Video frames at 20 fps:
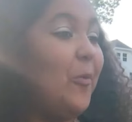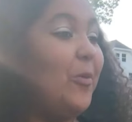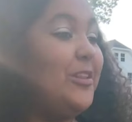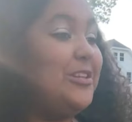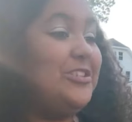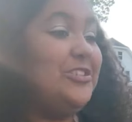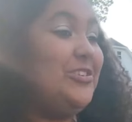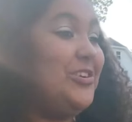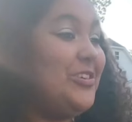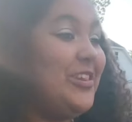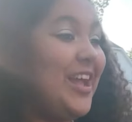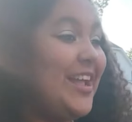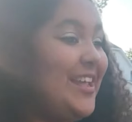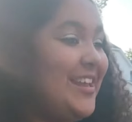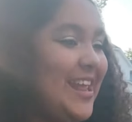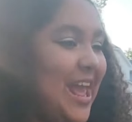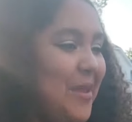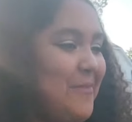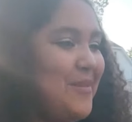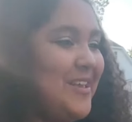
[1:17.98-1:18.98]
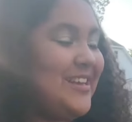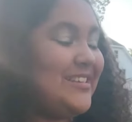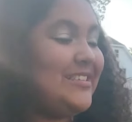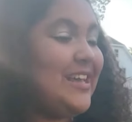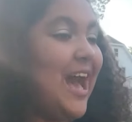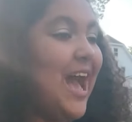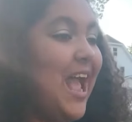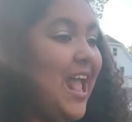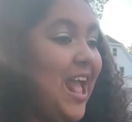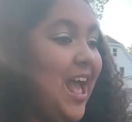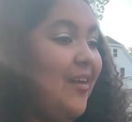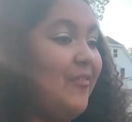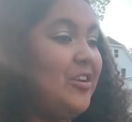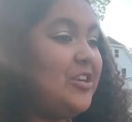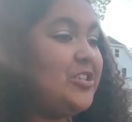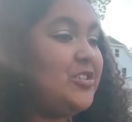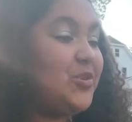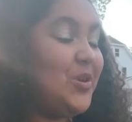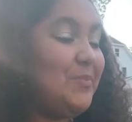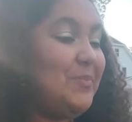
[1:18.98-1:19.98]
Well, it's your lucky day because I have
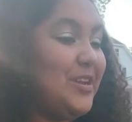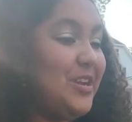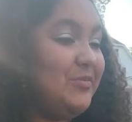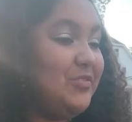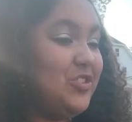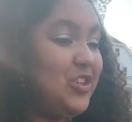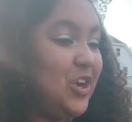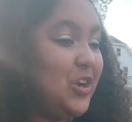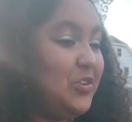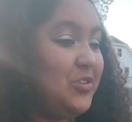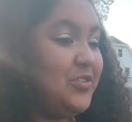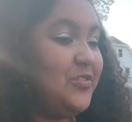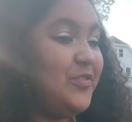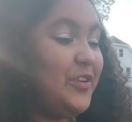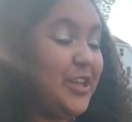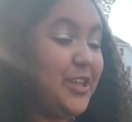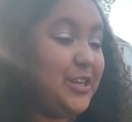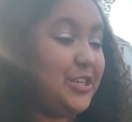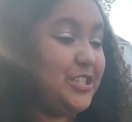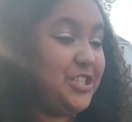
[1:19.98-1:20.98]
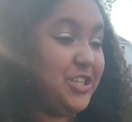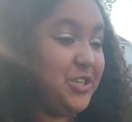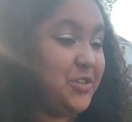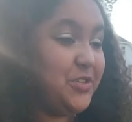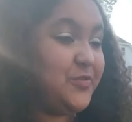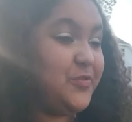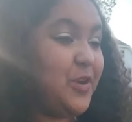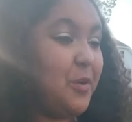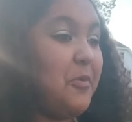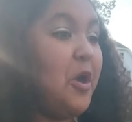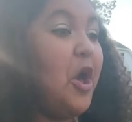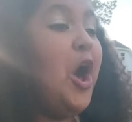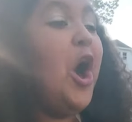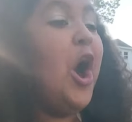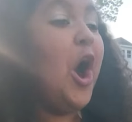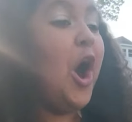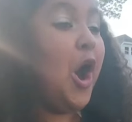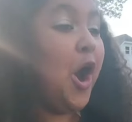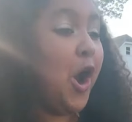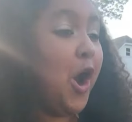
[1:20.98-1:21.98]
an assortment of journals for you to choose from,
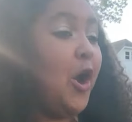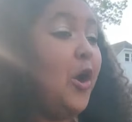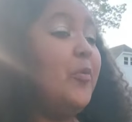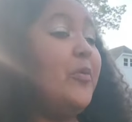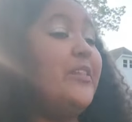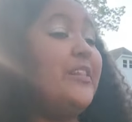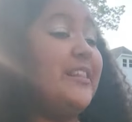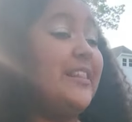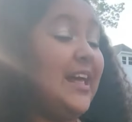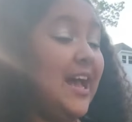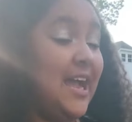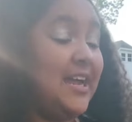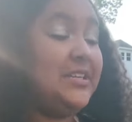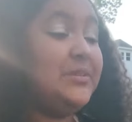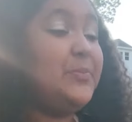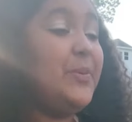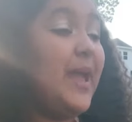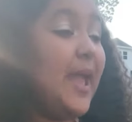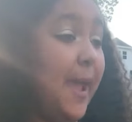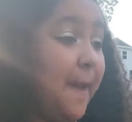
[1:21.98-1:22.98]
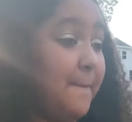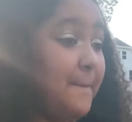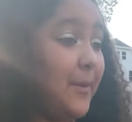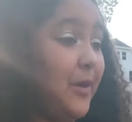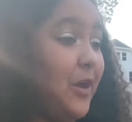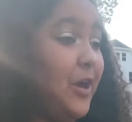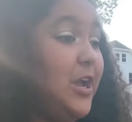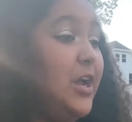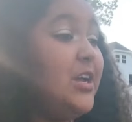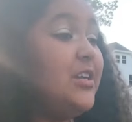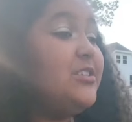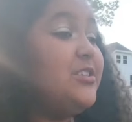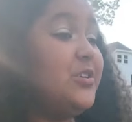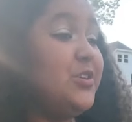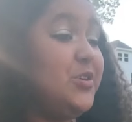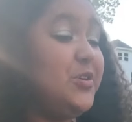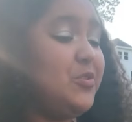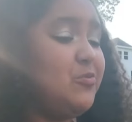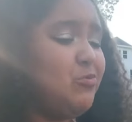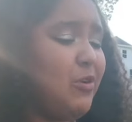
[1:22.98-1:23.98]
all with lined paper
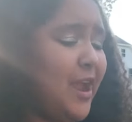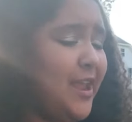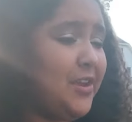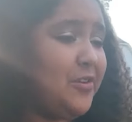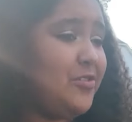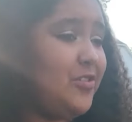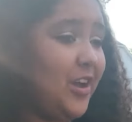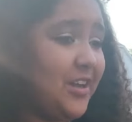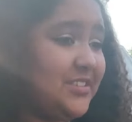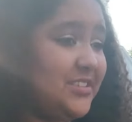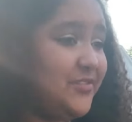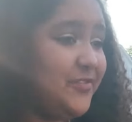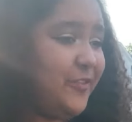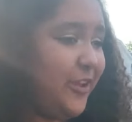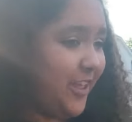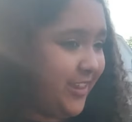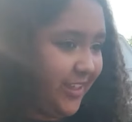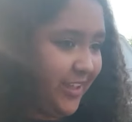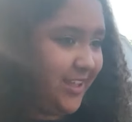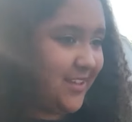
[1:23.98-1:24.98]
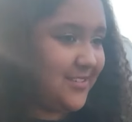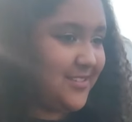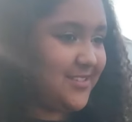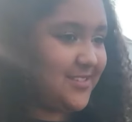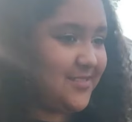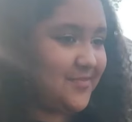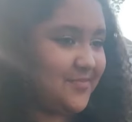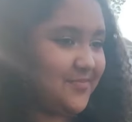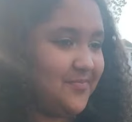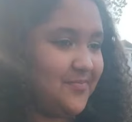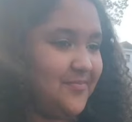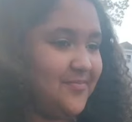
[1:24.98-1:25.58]
so you can write your thoughts and feelings.